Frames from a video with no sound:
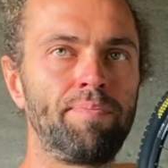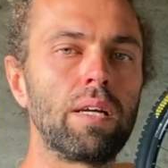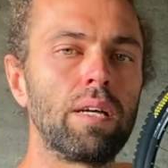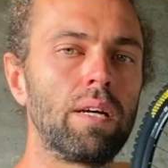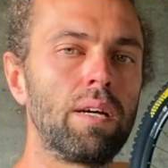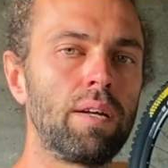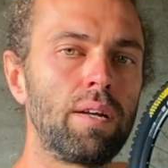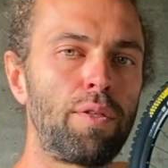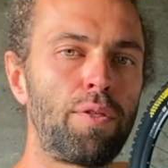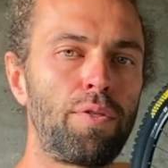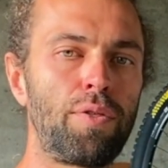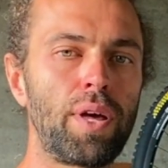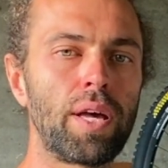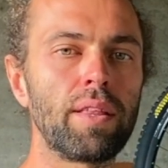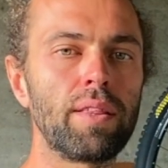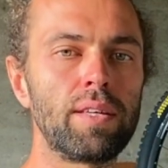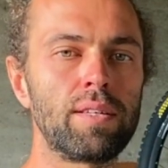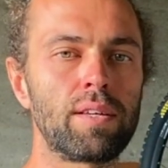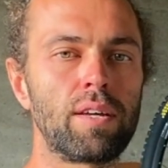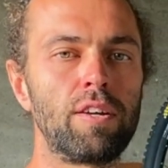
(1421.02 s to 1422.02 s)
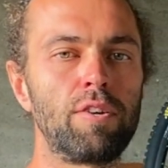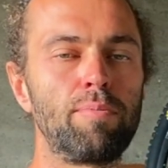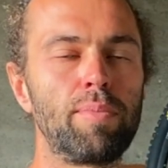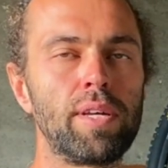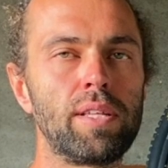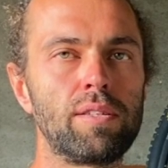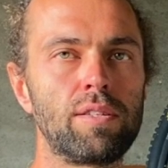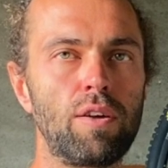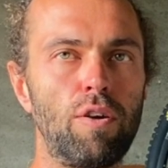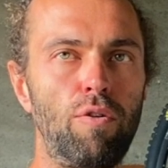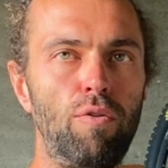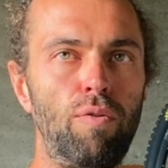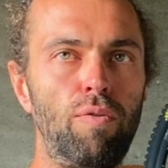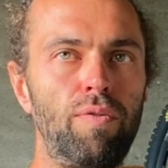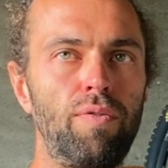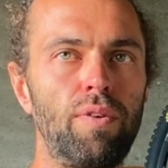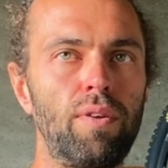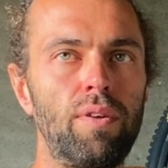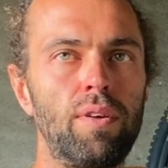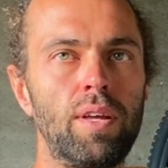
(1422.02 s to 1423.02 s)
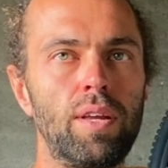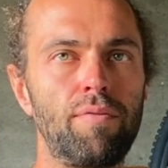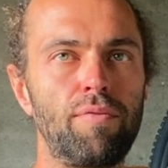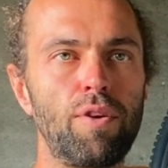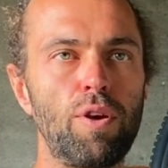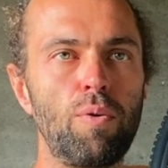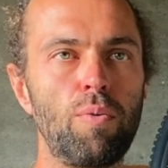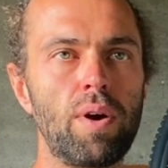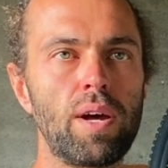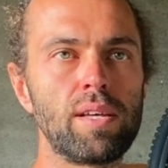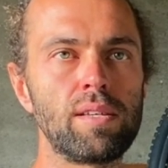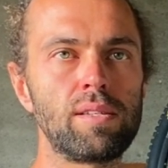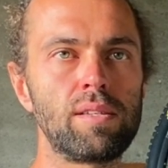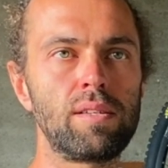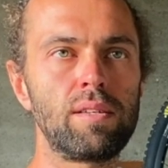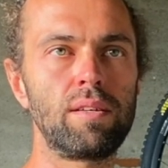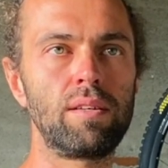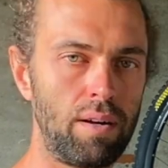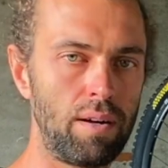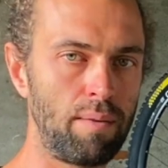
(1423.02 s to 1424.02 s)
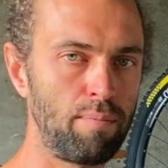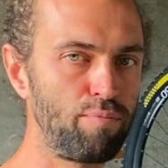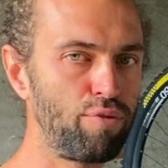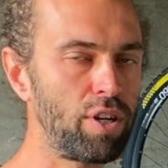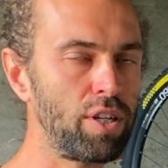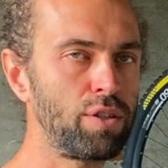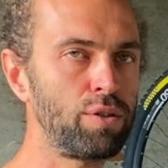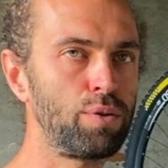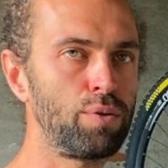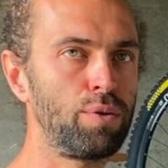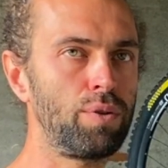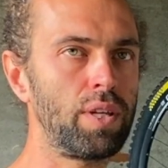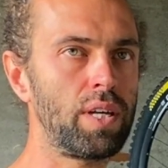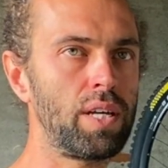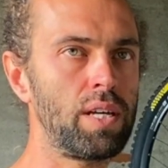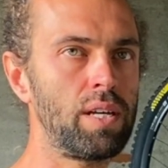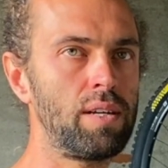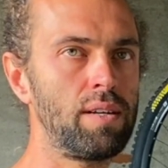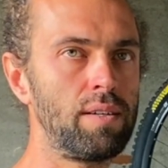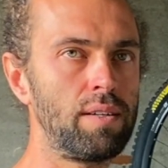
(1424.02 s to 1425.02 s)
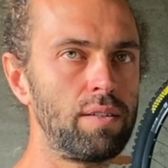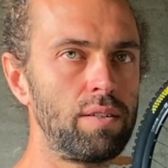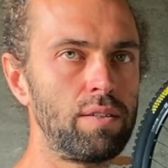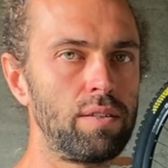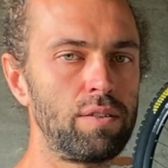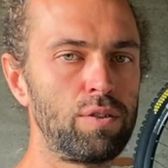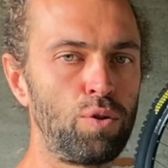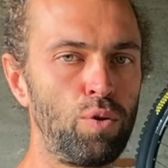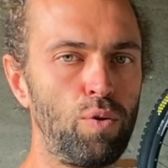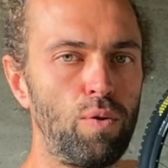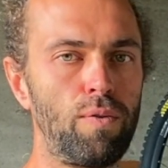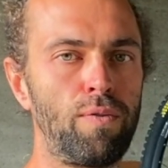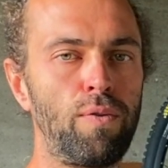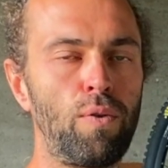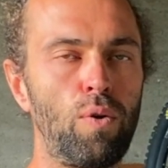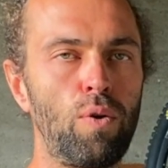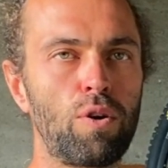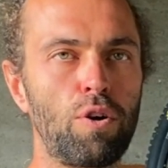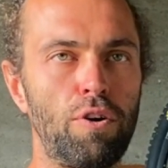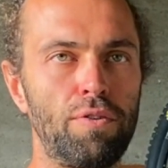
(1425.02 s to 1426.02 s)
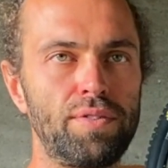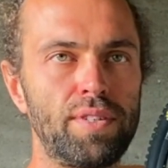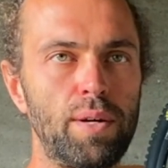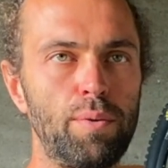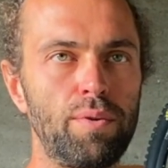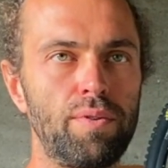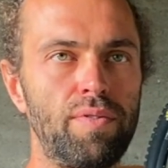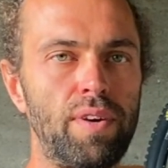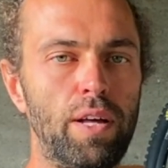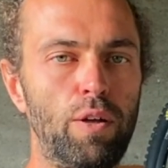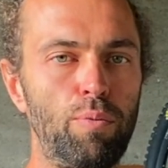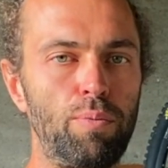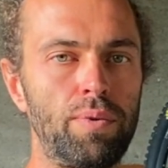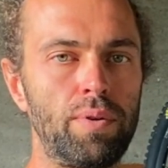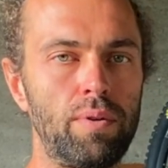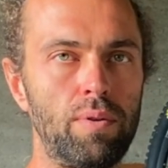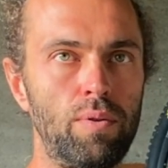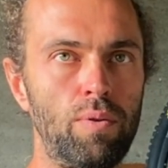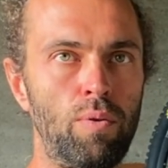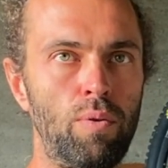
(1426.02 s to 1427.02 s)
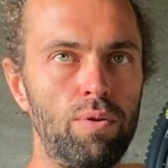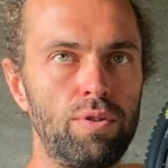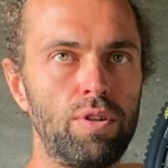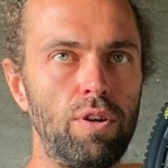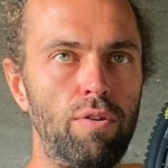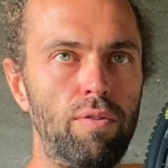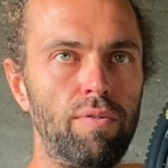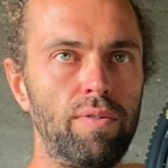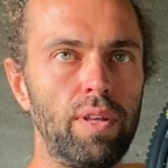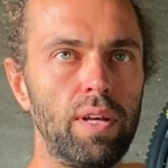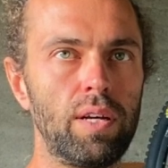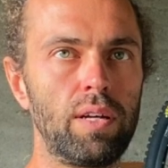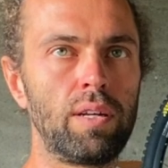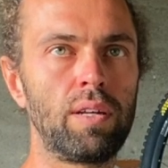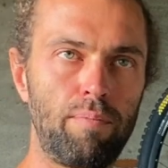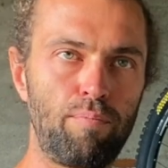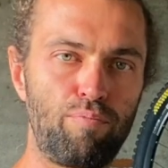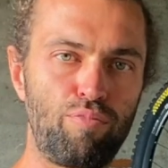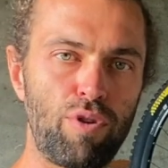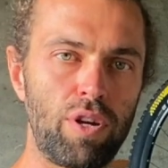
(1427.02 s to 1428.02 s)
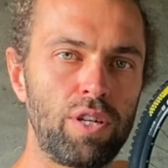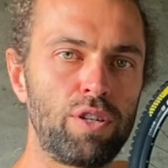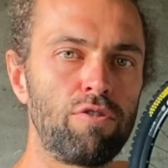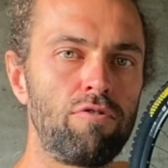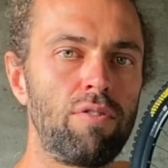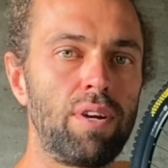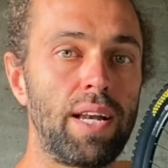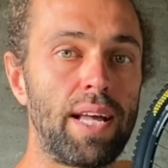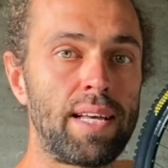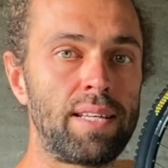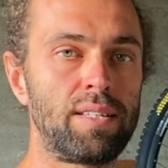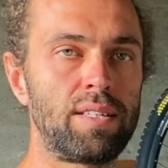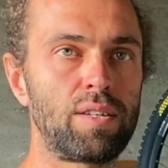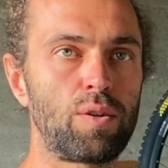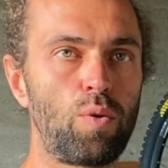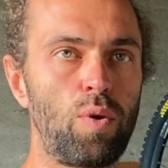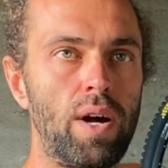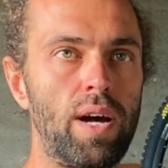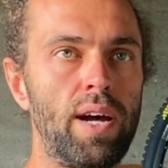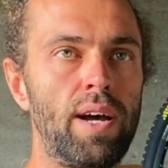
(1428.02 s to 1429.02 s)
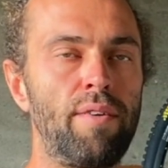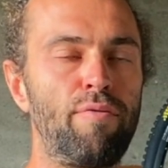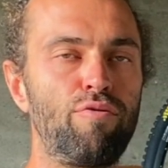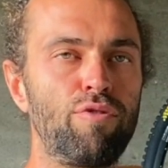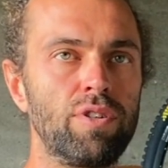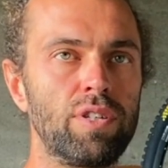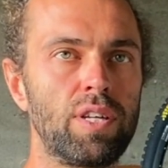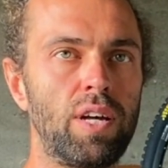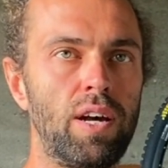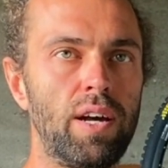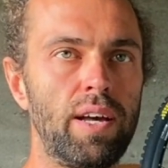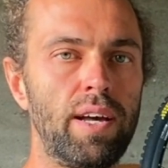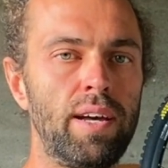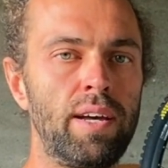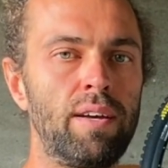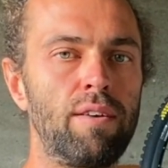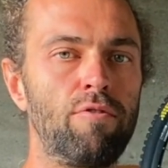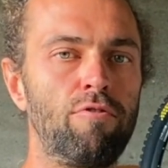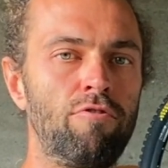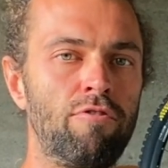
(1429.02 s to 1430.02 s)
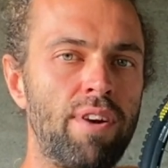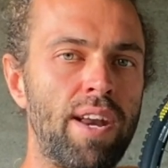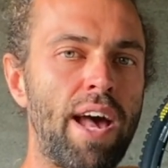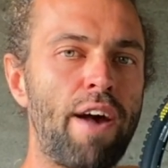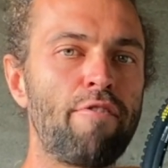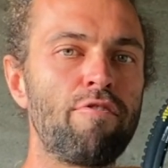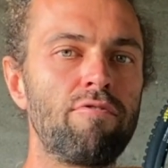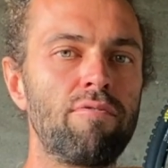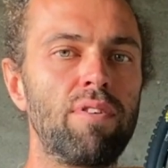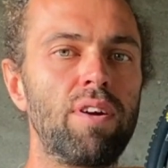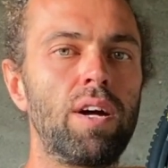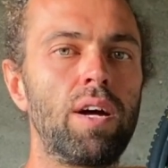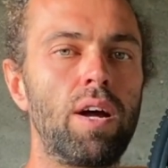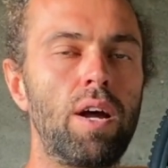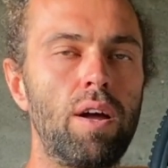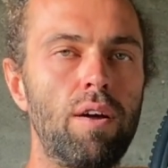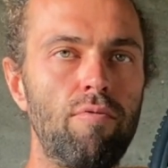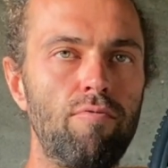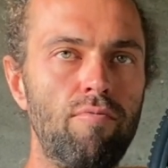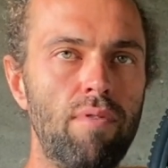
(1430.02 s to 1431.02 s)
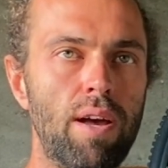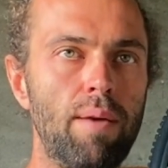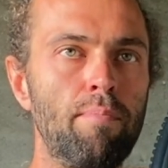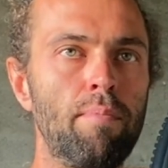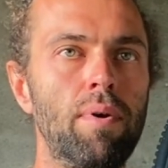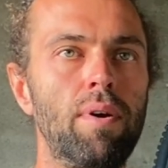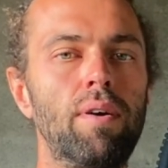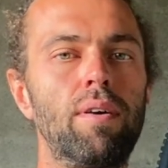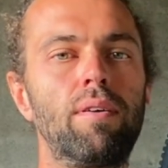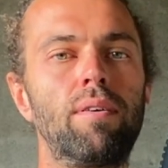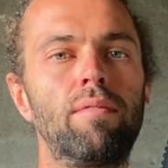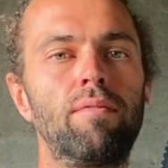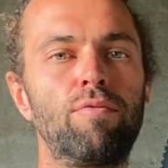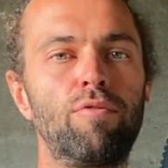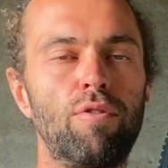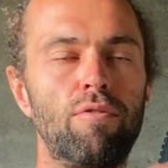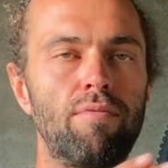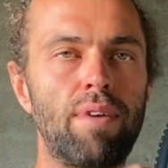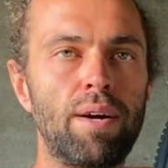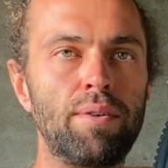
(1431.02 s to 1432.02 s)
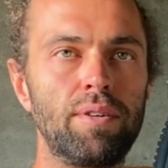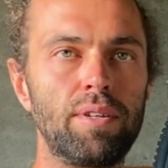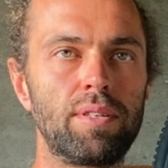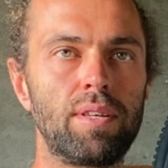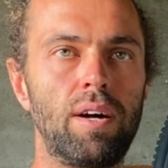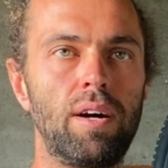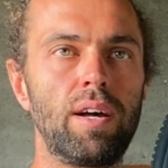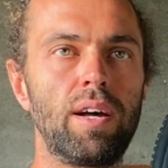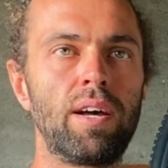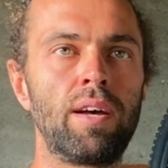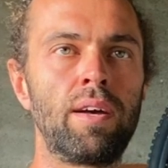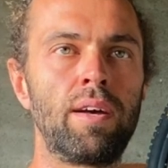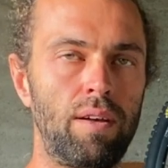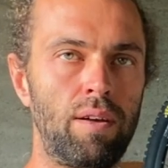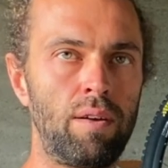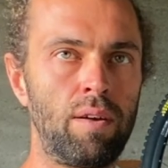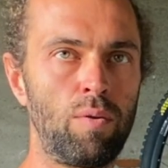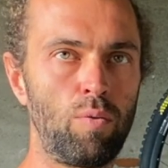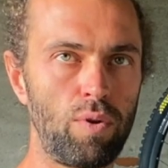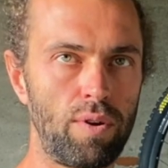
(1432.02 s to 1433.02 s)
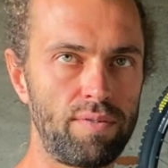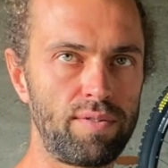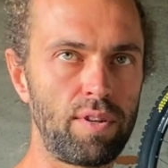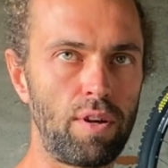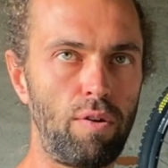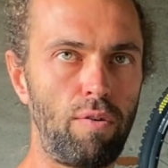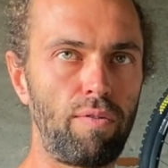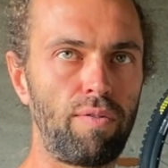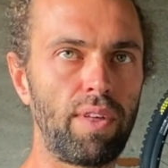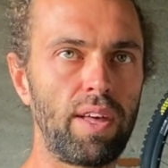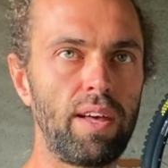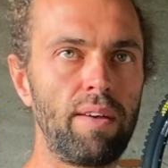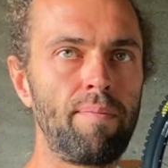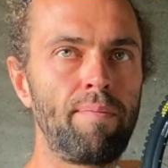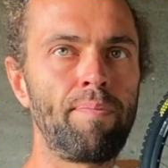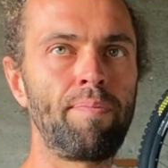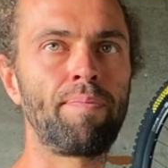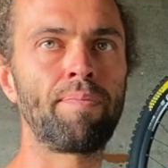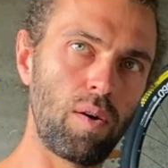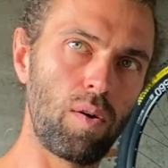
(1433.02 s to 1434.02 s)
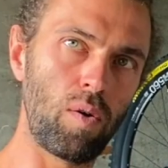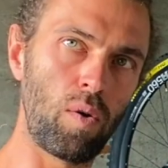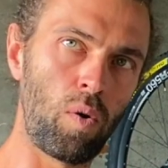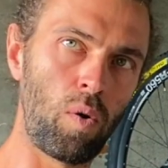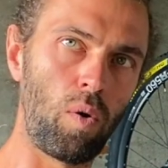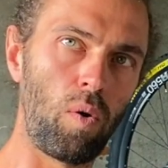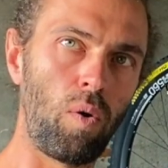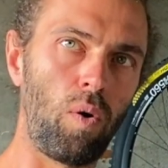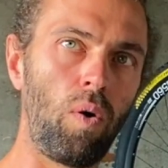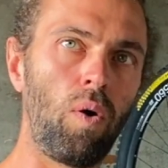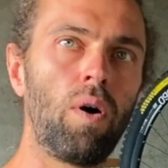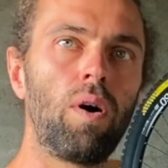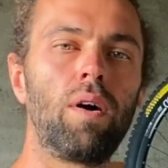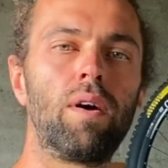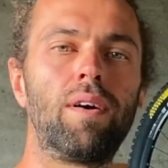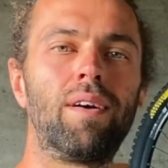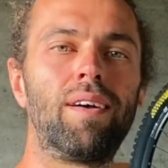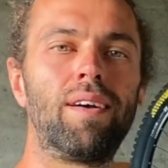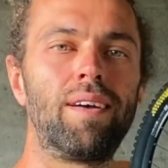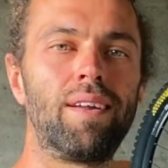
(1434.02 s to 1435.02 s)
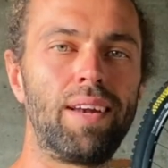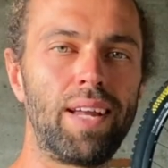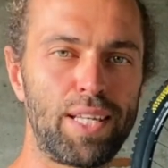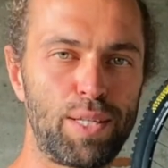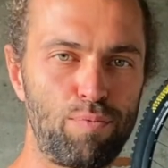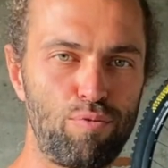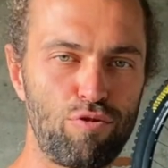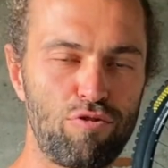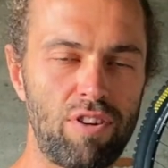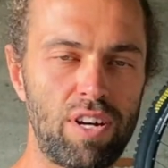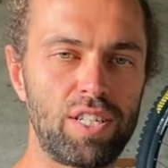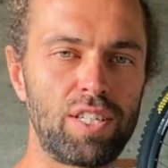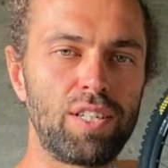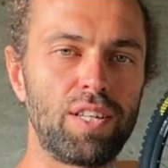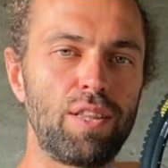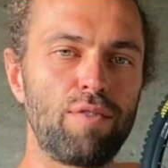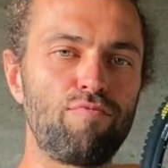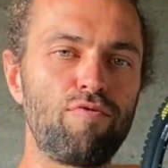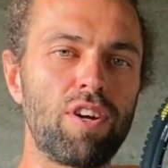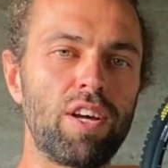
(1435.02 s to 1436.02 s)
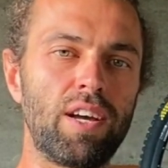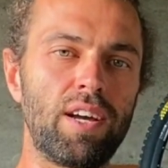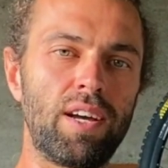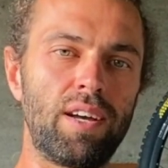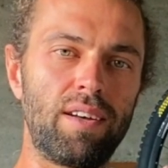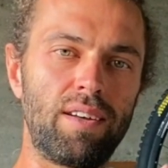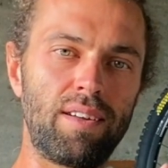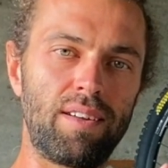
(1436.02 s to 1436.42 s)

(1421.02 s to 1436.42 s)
And I think this could have been solved in a few ways. I'm pretty sure the shorter fork offset would have helped or solved it. I'm pretty sure a less square front tyre or a narrower rim for a rounded tyre would have solved it. Or less progression at the rear